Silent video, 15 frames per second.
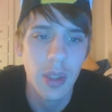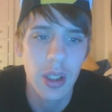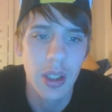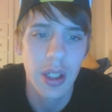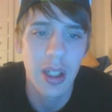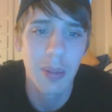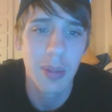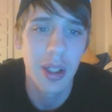
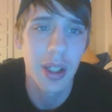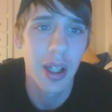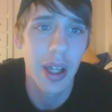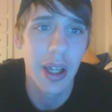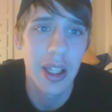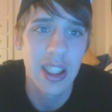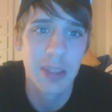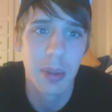It can be
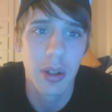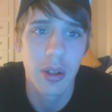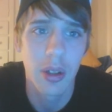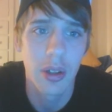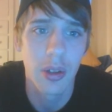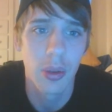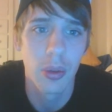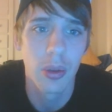a spell
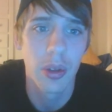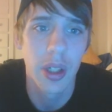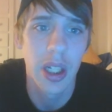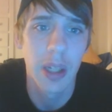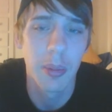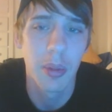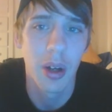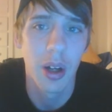card or
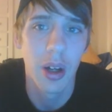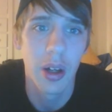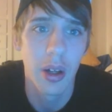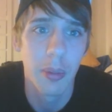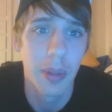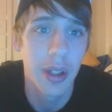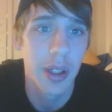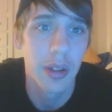a
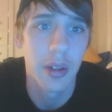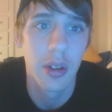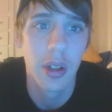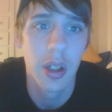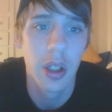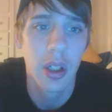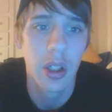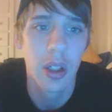minion.
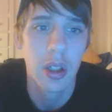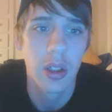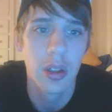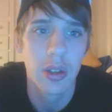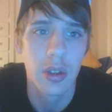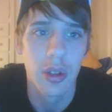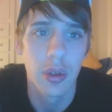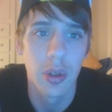
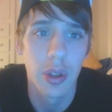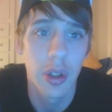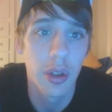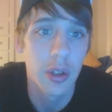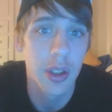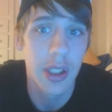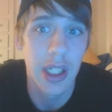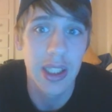So who
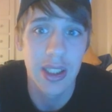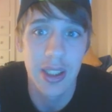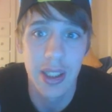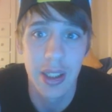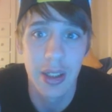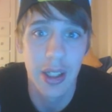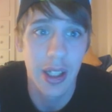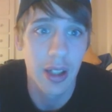knows? You guys can
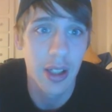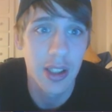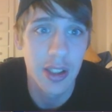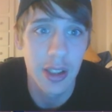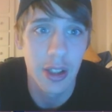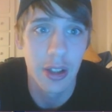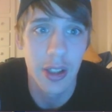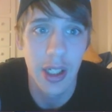get like a
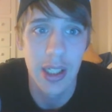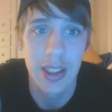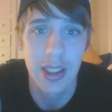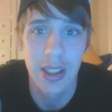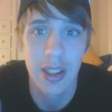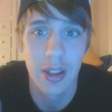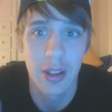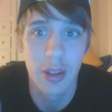legendary. You guys can
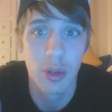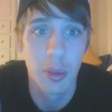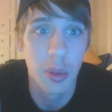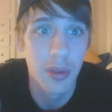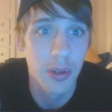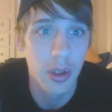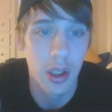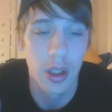get a good
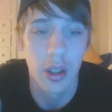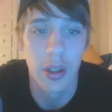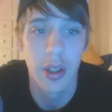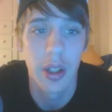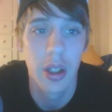removal card.